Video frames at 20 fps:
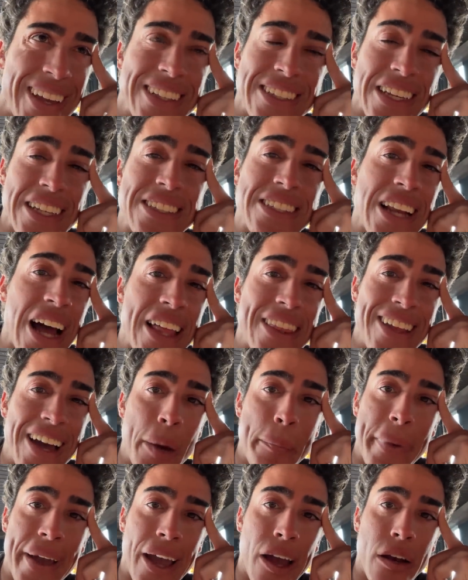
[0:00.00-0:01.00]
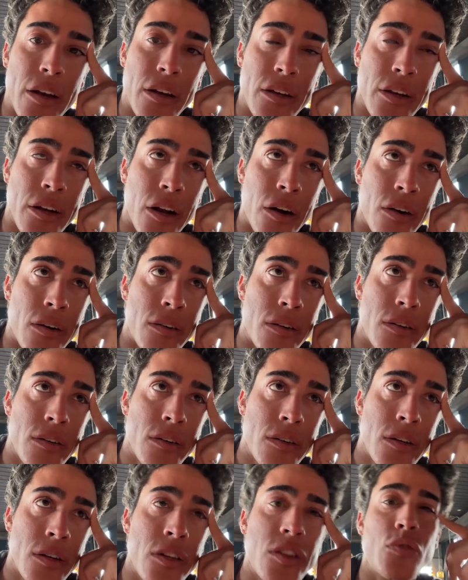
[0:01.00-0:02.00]
it's not that bad, you know.
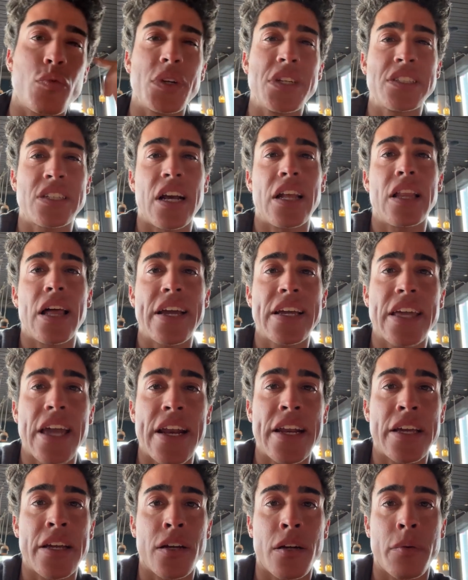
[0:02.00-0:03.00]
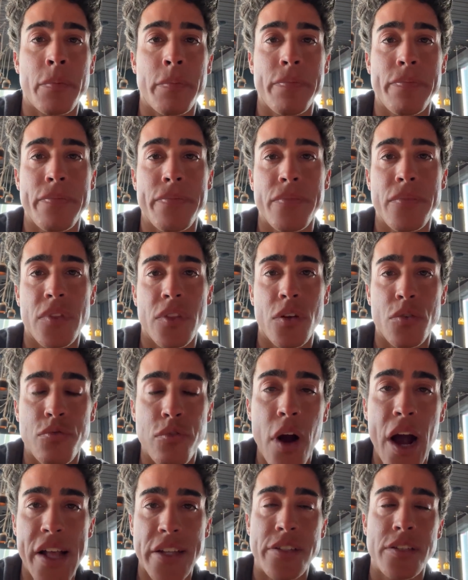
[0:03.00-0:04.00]
The reason I like getting the
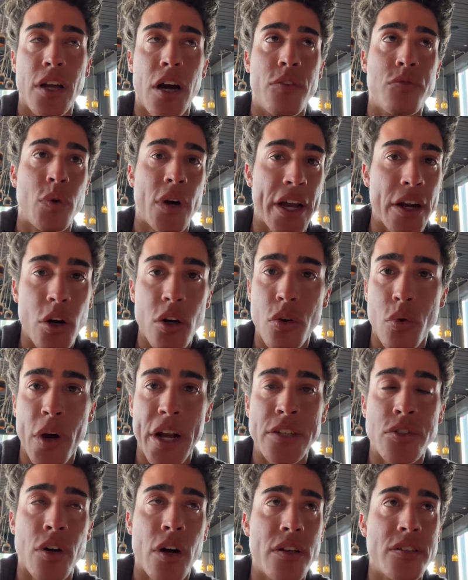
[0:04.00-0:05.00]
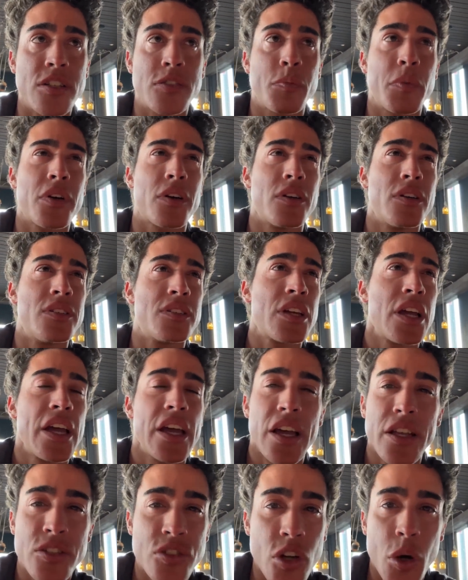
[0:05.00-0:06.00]
fried stuff when I go to restaurants is because
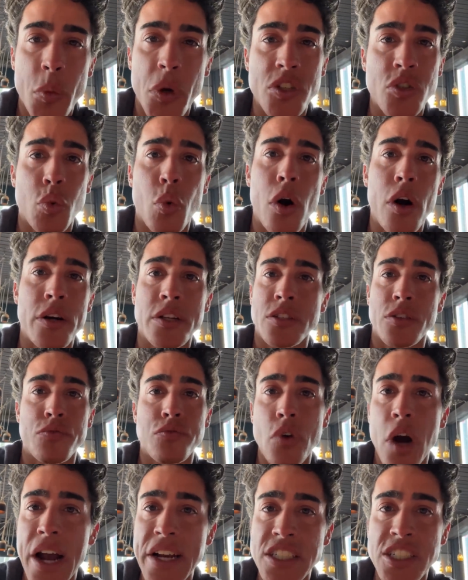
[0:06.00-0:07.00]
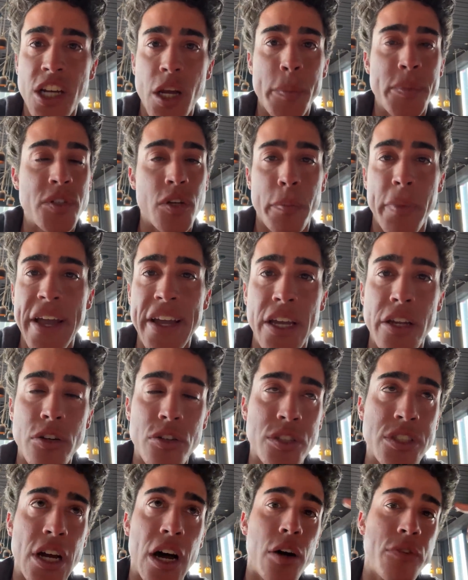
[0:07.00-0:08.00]
it's so much work to fry chips or make it
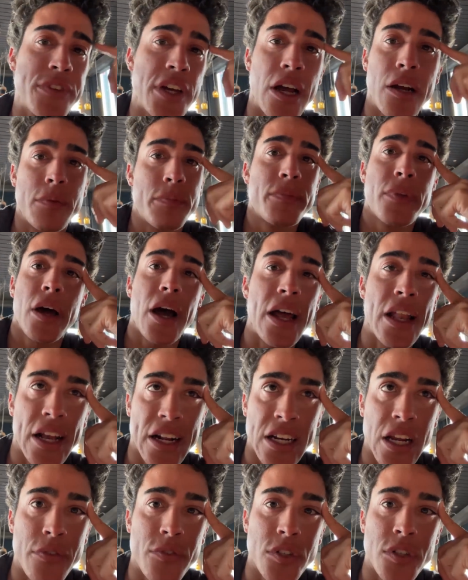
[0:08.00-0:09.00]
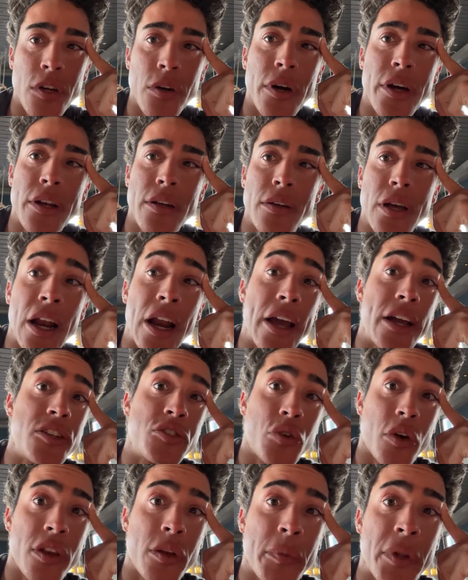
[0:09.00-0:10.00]
yourself that I like never do it, and I
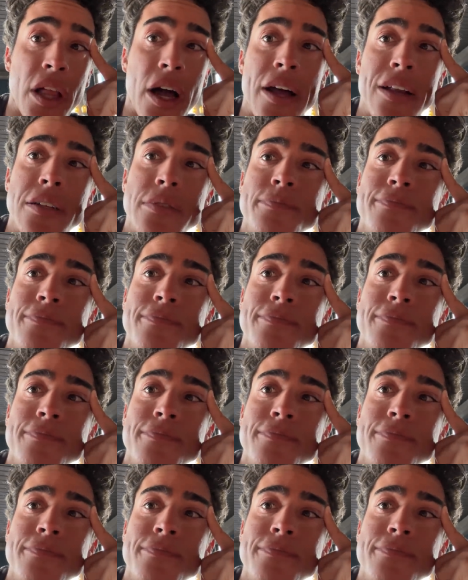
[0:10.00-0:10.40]
enjoy them a lot.